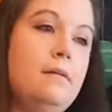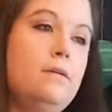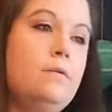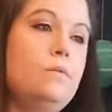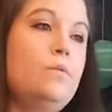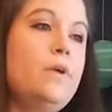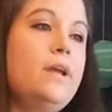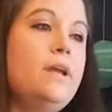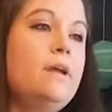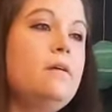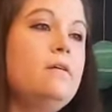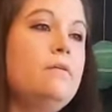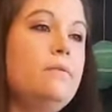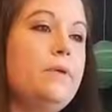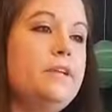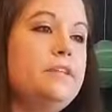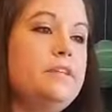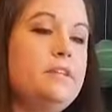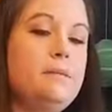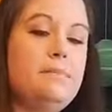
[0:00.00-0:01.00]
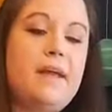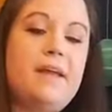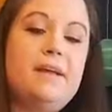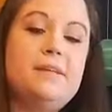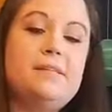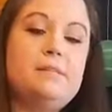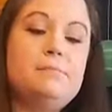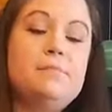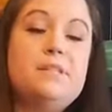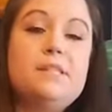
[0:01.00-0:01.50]
we are going to make
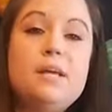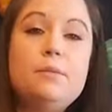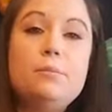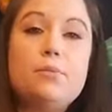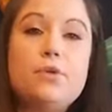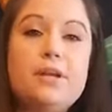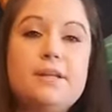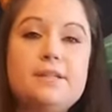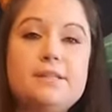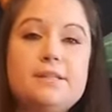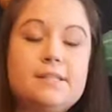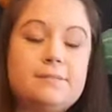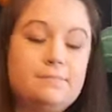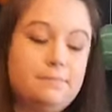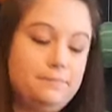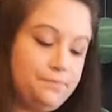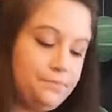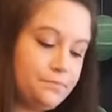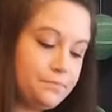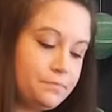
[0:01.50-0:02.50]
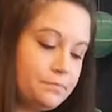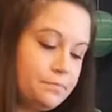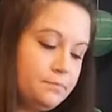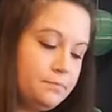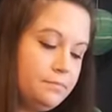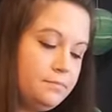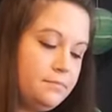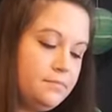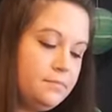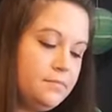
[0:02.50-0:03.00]
some sun prints.
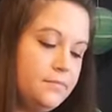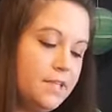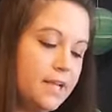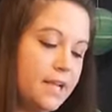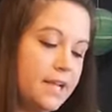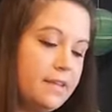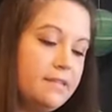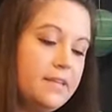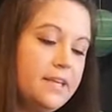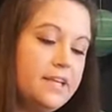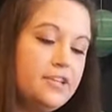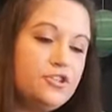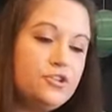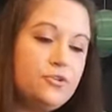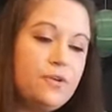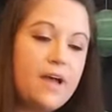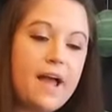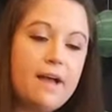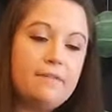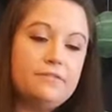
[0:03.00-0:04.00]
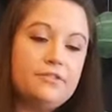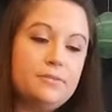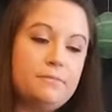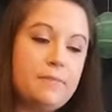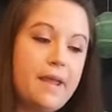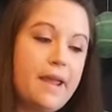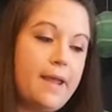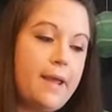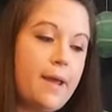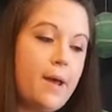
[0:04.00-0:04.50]
And these you'll have to
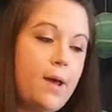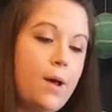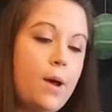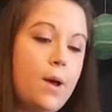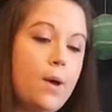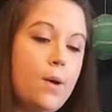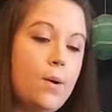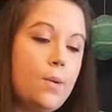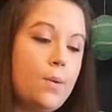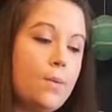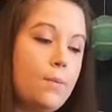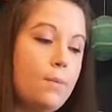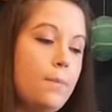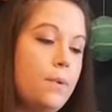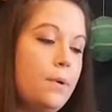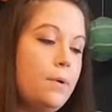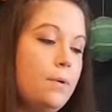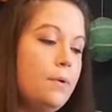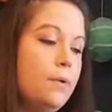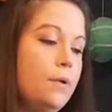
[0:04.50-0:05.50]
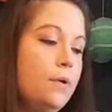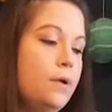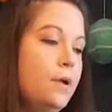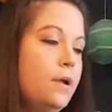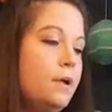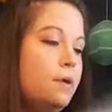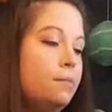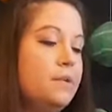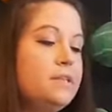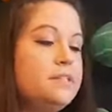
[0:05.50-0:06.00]
make at home,
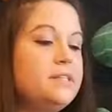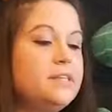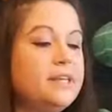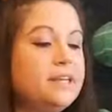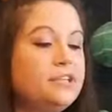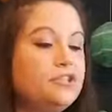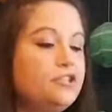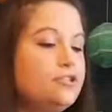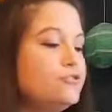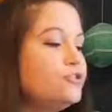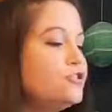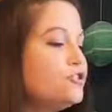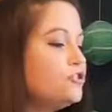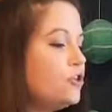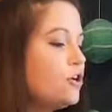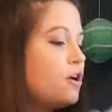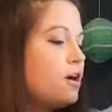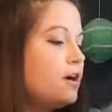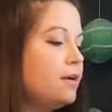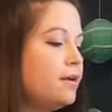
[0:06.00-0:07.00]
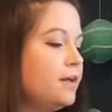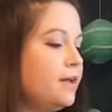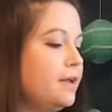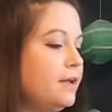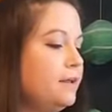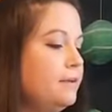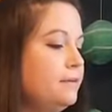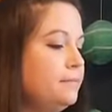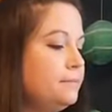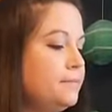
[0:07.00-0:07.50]
but to get you
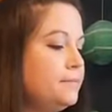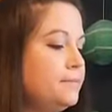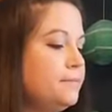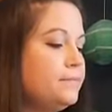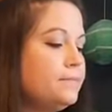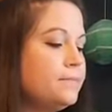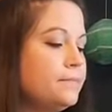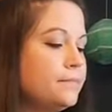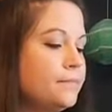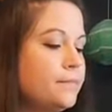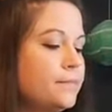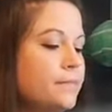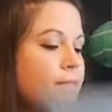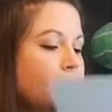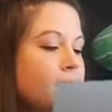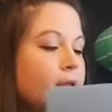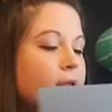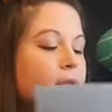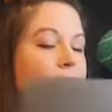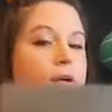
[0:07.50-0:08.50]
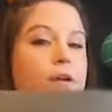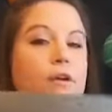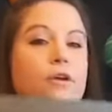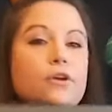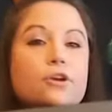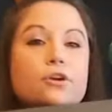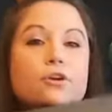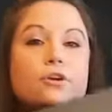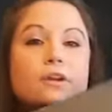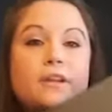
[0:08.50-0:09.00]
started,
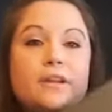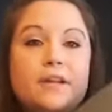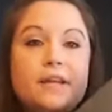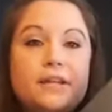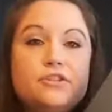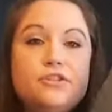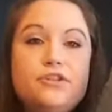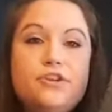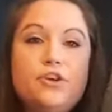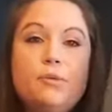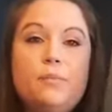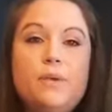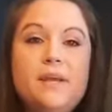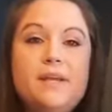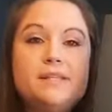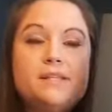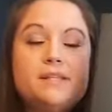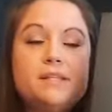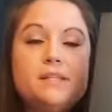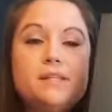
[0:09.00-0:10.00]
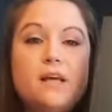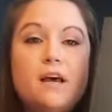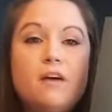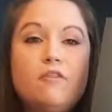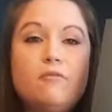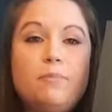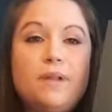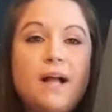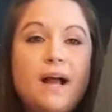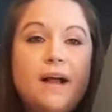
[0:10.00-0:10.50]
you're going to need 2 pieces
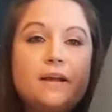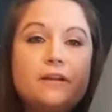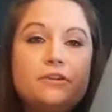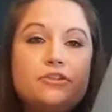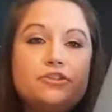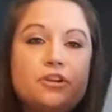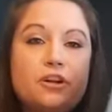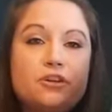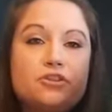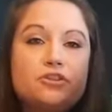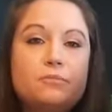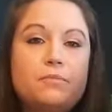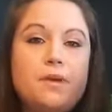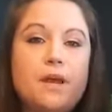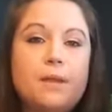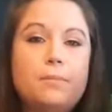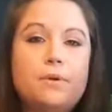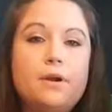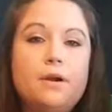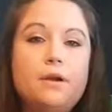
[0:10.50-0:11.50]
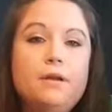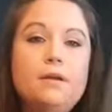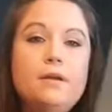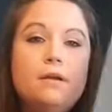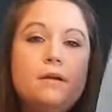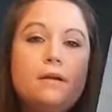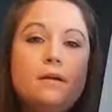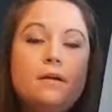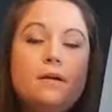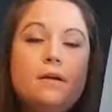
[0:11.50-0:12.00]
of black construction paper.
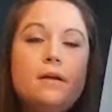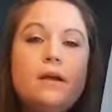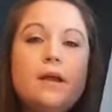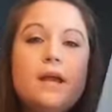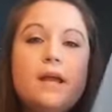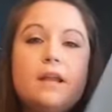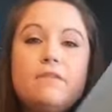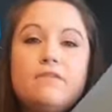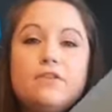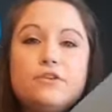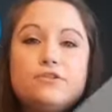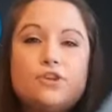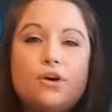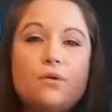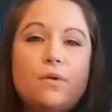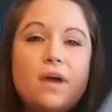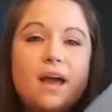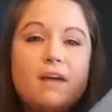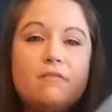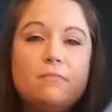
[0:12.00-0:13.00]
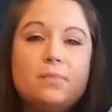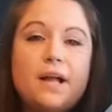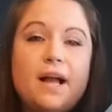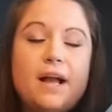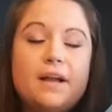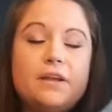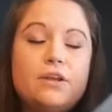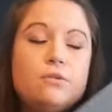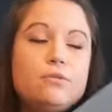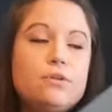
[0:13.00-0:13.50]
And if you don't have
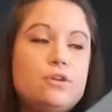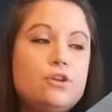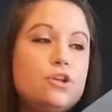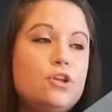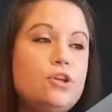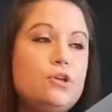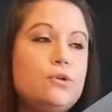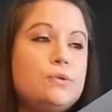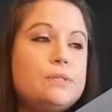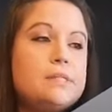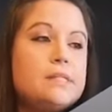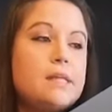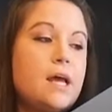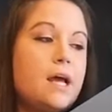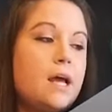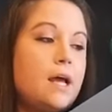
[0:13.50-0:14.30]
black, you can use